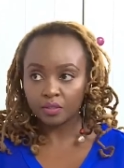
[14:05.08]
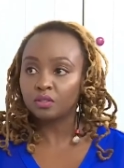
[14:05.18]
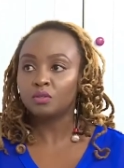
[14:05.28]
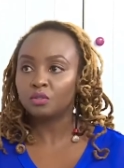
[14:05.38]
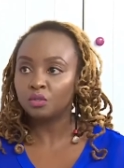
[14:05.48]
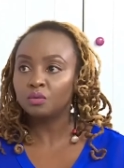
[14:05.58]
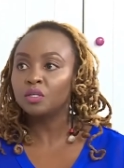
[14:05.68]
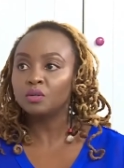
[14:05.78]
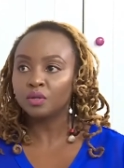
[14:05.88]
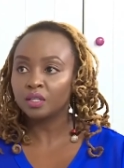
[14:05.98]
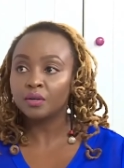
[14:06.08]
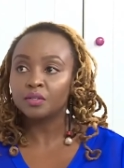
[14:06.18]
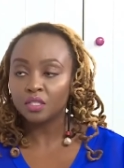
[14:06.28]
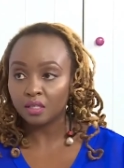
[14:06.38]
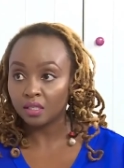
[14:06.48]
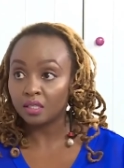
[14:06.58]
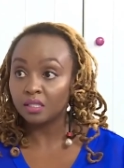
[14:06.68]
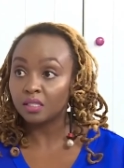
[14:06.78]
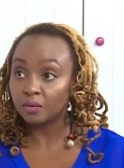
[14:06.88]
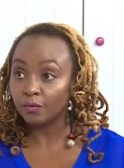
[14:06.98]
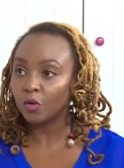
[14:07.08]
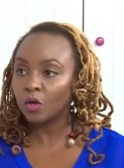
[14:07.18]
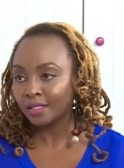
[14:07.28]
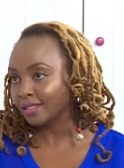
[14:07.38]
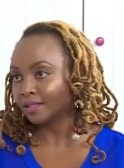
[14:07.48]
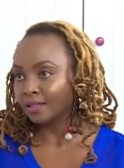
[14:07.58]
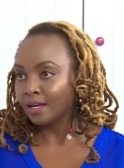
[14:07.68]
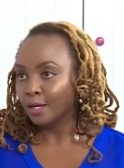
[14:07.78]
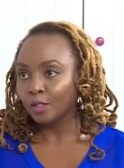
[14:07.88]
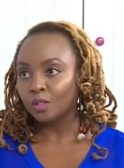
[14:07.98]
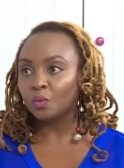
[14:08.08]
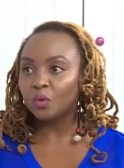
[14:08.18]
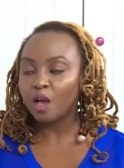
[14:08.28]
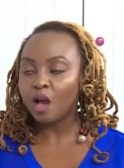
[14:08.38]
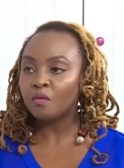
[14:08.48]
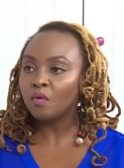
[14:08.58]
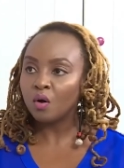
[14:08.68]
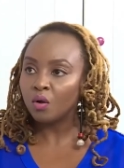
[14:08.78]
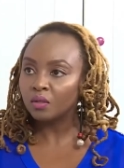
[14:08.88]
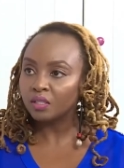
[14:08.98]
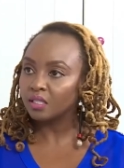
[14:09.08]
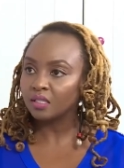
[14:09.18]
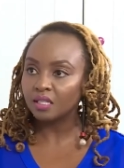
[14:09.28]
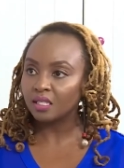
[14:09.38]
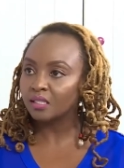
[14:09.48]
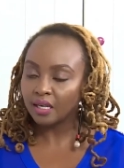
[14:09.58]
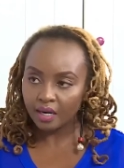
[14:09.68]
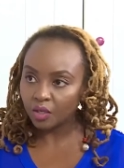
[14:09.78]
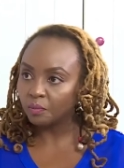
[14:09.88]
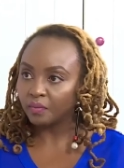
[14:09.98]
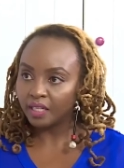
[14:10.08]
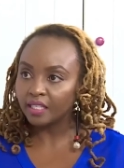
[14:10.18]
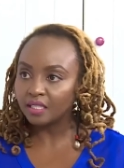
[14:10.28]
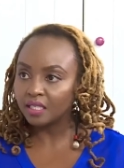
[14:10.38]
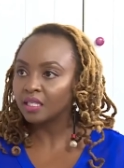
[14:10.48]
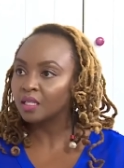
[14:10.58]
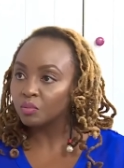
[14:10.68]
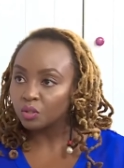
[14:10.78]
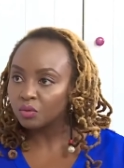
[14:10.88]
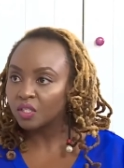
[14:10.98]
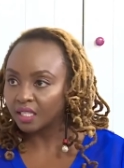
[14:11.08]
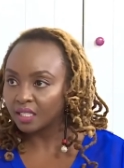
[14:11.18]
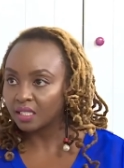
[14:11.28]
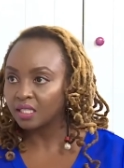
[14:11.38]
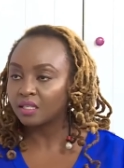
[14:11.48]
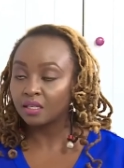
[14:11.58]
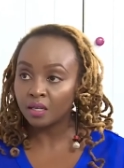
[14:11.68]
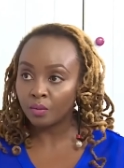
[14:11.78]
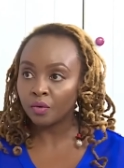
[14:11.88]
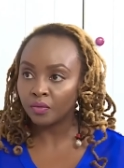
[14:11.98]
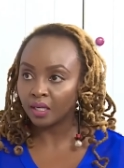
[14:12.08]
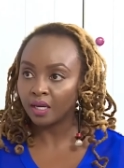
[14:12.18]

parents not doing or encouraging their kids is flossing. So we have all these things that are accumulating in between their teeth and around the